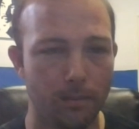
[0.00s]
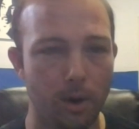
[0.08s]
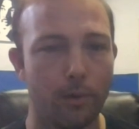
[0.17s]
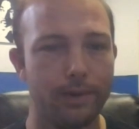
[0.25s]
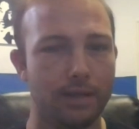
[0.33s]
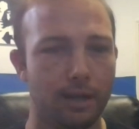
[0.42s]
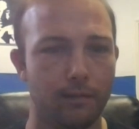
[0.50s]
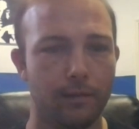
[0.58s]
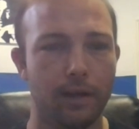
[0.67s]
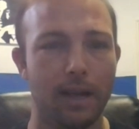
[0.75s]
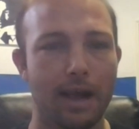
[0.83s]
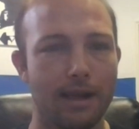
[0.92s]
I'm always here for
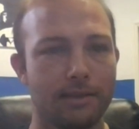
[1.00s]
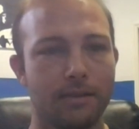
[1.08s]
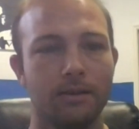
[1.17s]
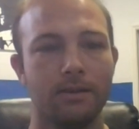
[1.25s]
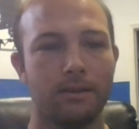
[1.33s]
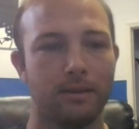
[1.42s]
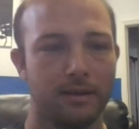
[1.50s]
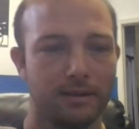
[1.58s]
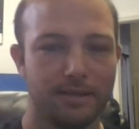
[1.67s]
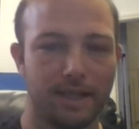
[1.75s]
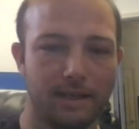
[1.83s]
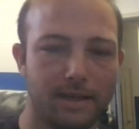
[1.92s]
you guys.
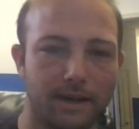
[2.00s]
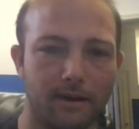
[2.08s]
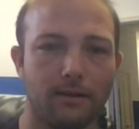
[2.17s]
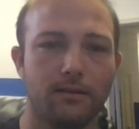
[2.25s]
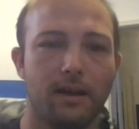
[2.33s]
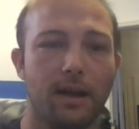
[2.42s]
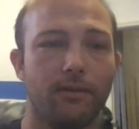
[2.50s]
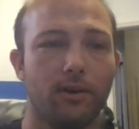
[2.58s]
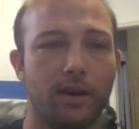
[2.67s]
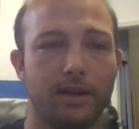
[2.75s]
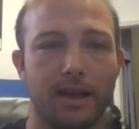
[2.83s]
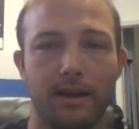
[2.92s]
Take care. Have a
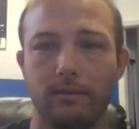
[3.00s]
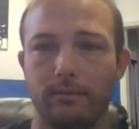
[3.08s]
great day.